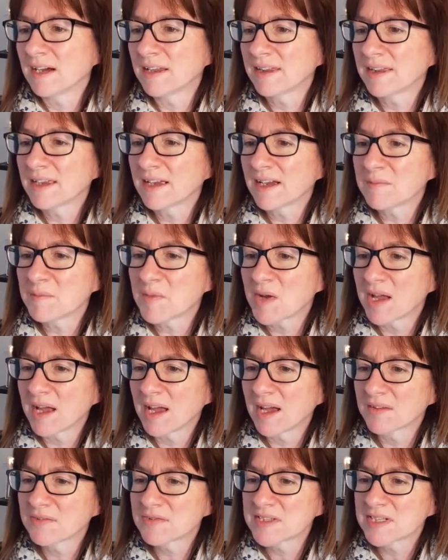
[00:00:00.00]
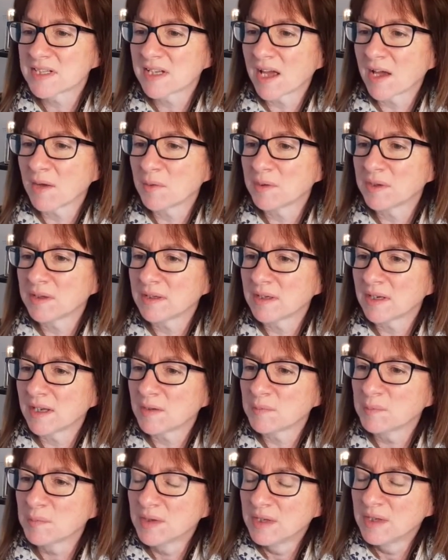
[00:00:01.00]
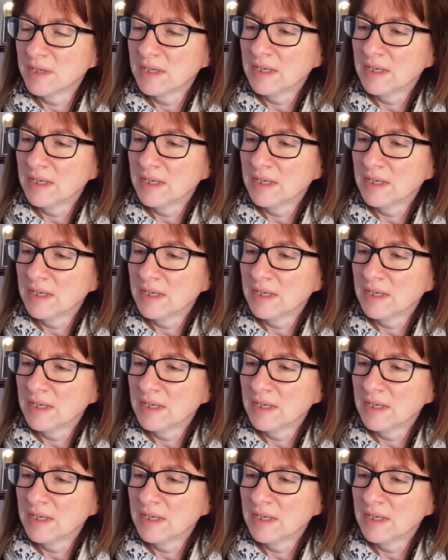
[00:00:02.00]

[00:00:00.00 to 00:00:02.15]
I think I might have to go and